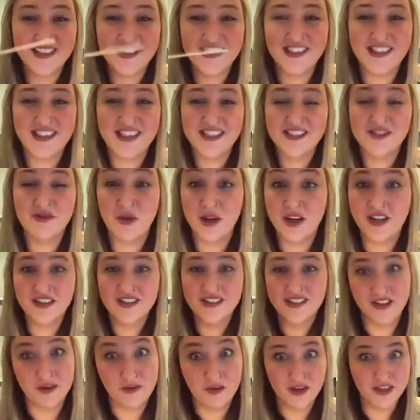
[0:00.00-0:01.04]
this works.
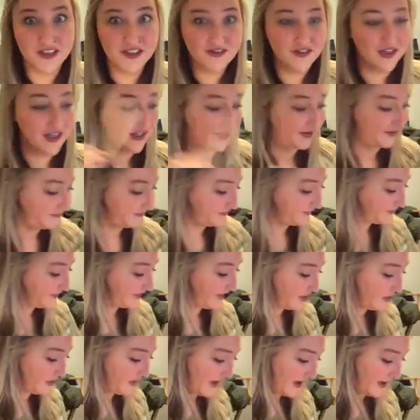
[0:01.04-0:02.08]
It works fine.
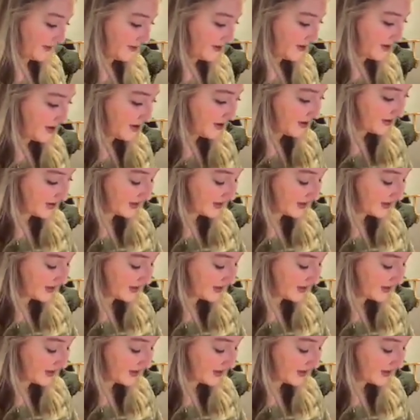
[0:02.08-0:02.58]
Okay, the